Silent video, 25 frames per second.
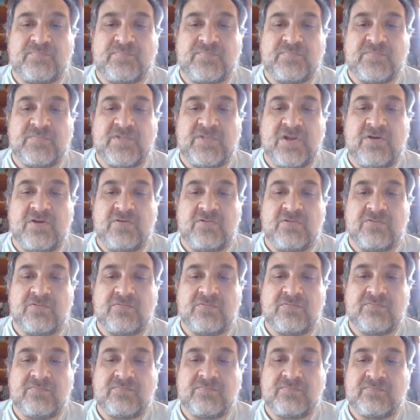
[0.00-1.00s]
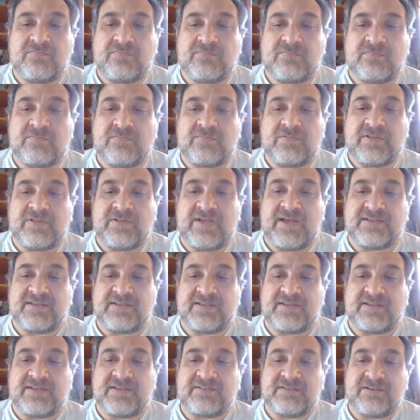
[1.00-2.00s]
No.
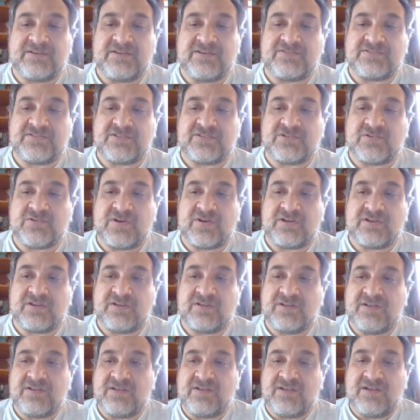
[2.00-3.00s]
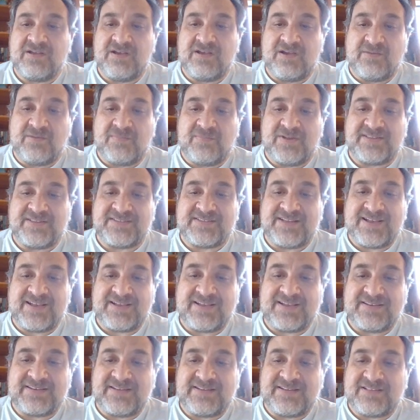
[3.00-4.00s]
Yes, here's the truck. But it's not
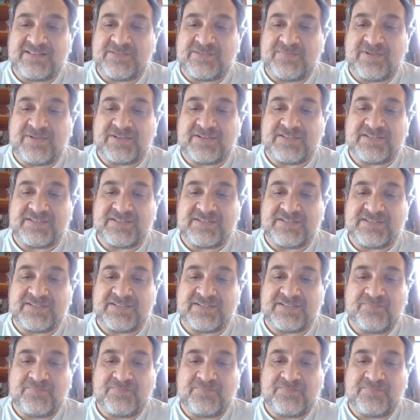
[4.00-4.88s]
going to tell us much, is it?